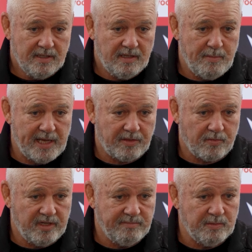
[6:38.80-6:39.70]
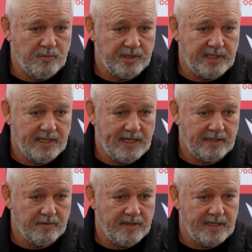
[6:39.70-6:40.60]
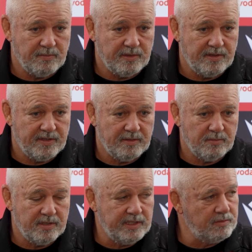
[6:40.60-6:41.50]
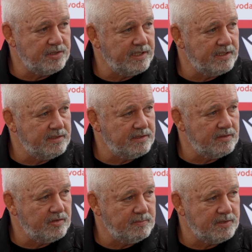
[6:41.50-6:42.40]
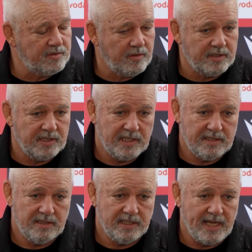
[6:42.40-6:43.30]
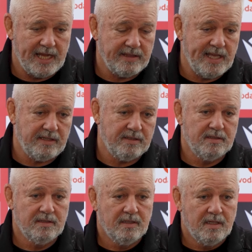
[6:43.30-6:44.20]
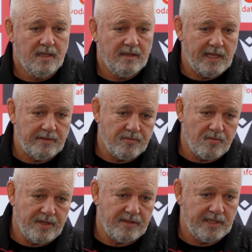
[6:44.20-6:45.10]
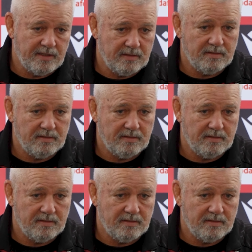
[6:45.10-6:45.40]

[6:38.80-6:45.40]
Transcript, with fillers: the back three have been working hard on that with uh, with Neil Jenkins in terms of trying to negate that that threat that